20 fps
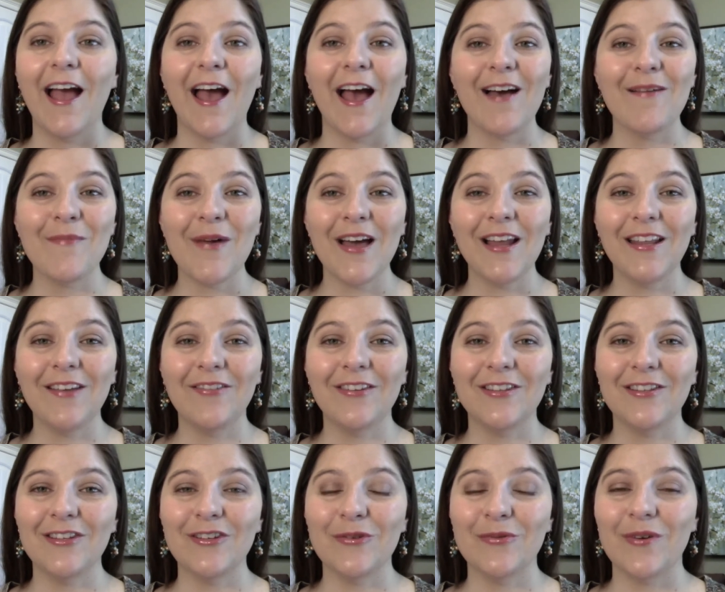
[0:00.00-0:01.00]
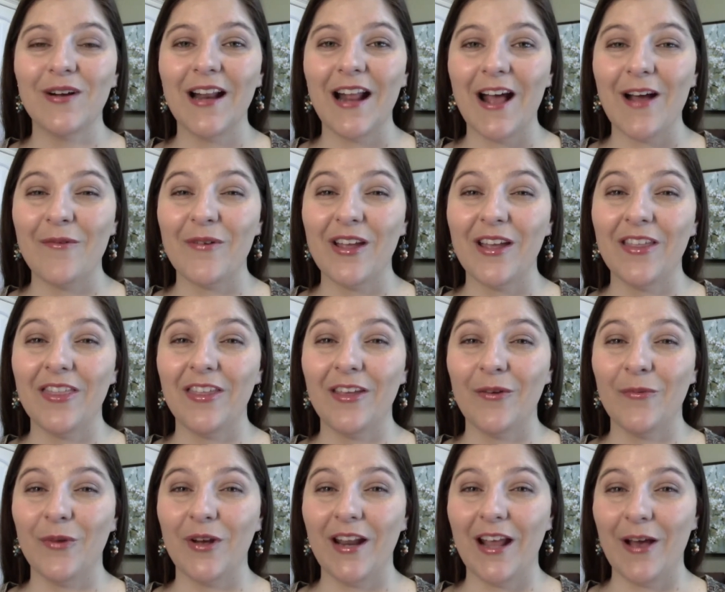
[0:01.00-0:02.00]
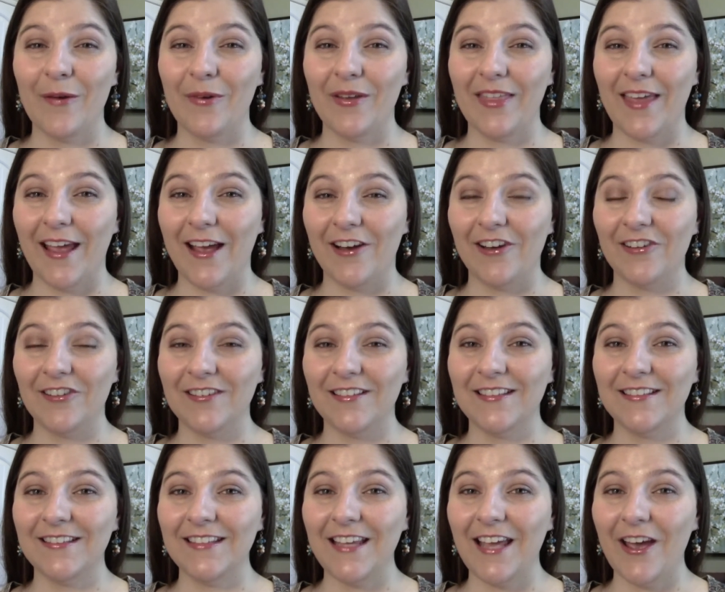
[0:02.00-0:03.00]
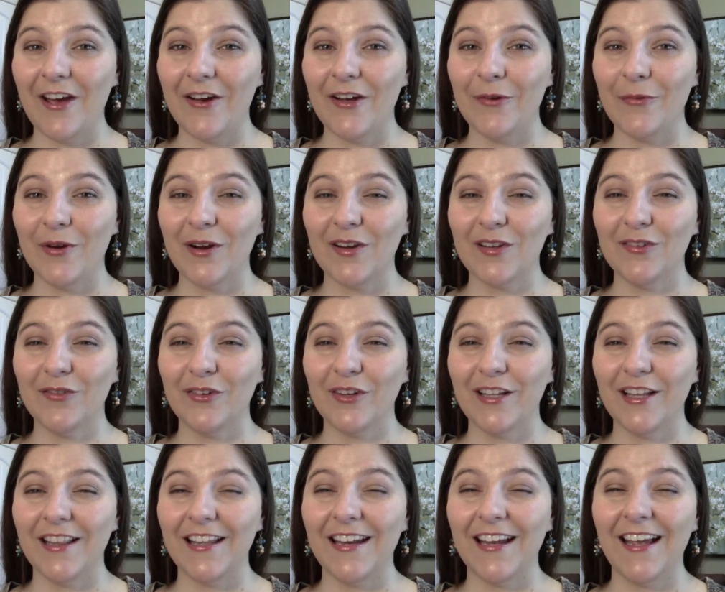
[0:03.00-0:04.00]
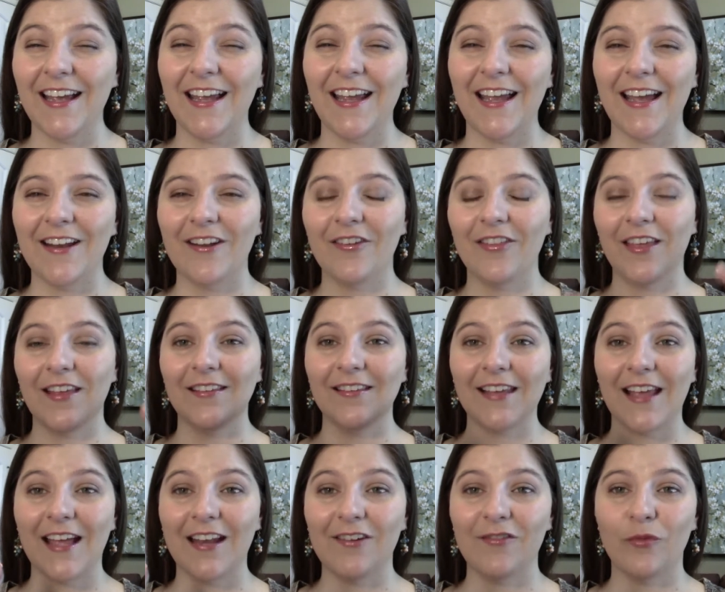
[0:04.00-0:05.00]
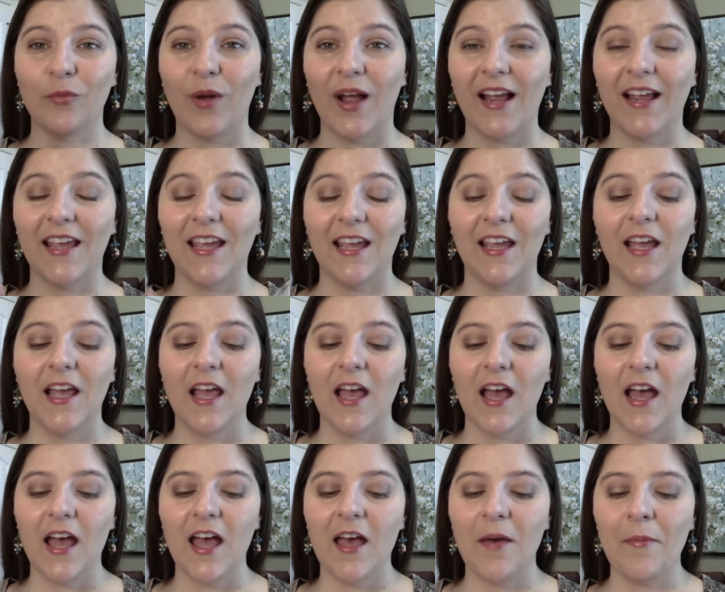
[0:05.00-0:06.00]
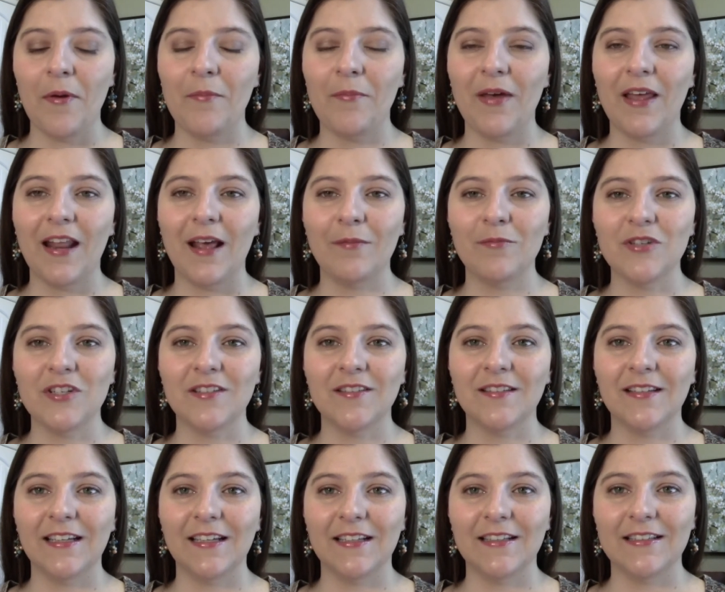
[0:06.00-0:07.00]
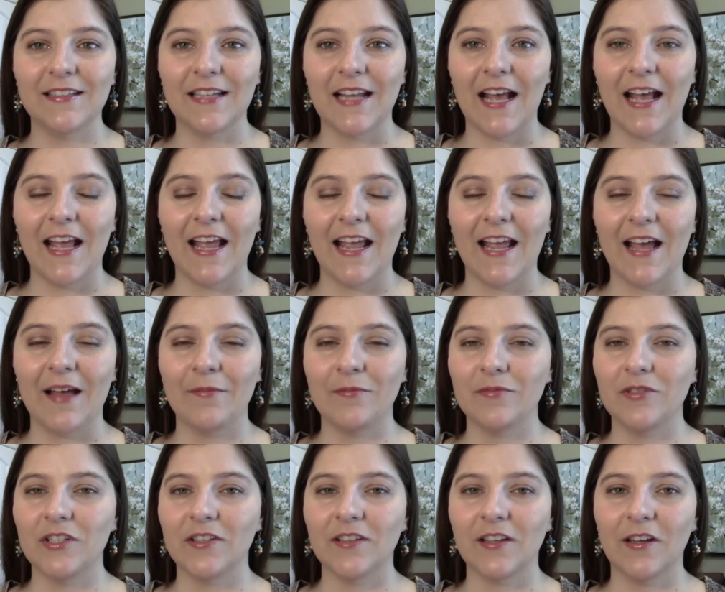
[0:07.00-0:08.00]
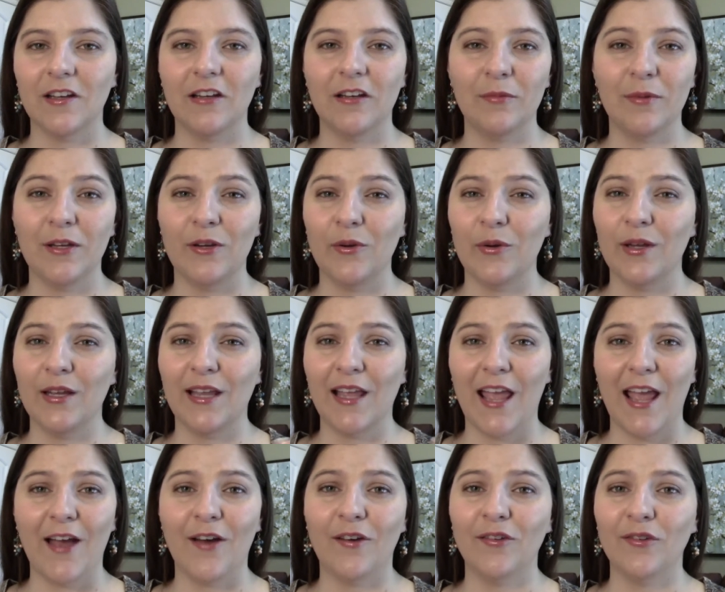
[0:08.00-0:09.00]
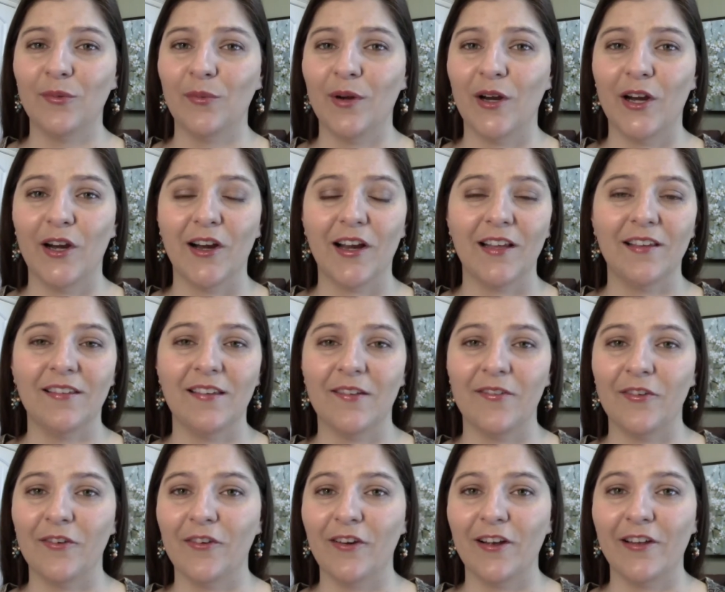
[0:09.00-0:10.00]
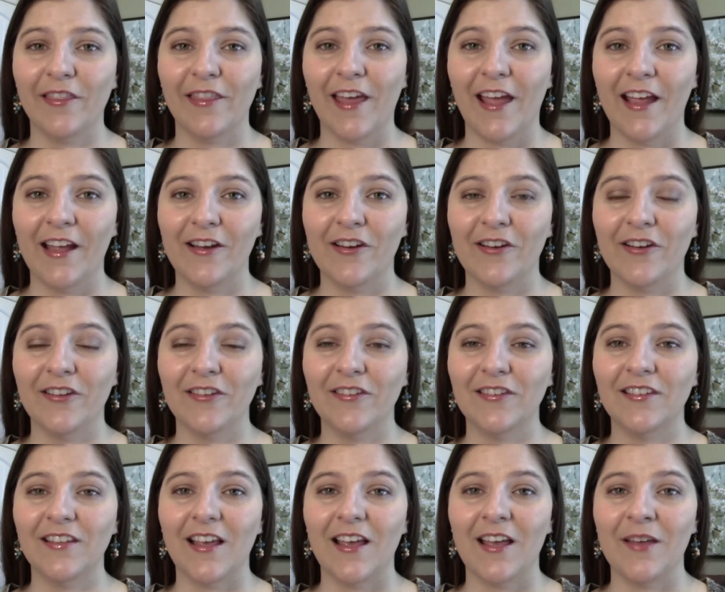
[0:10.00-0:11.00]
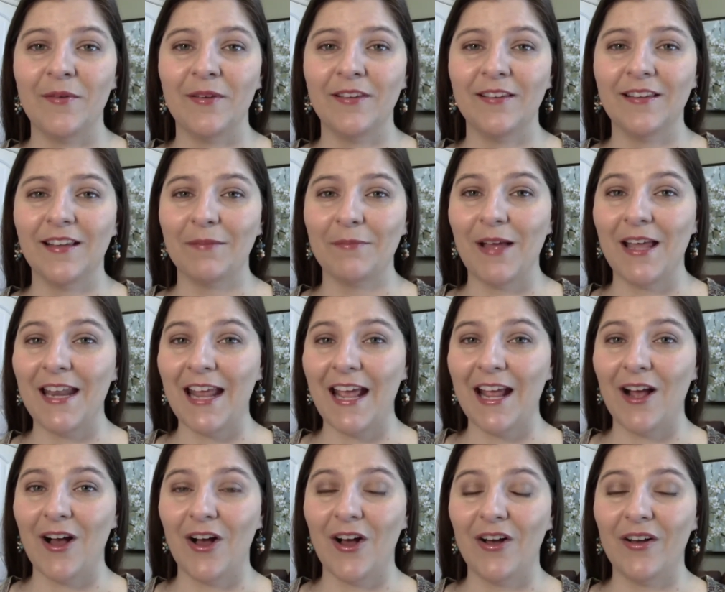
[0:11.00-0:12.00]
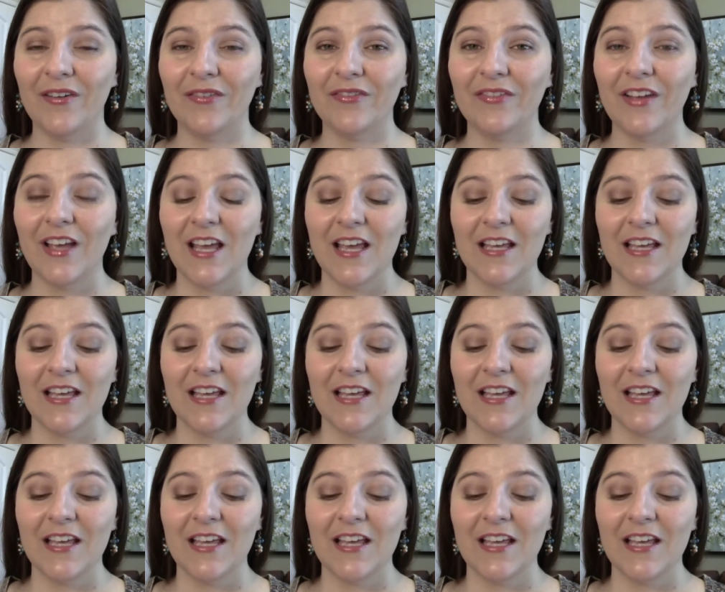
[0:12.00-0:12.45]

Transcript: I might even do one eye with and one eye without to see how it works for the day. I know that's kind of wacky, but I'm just in today. I'm just going to be doing housework and stuff around the house. It's my day off.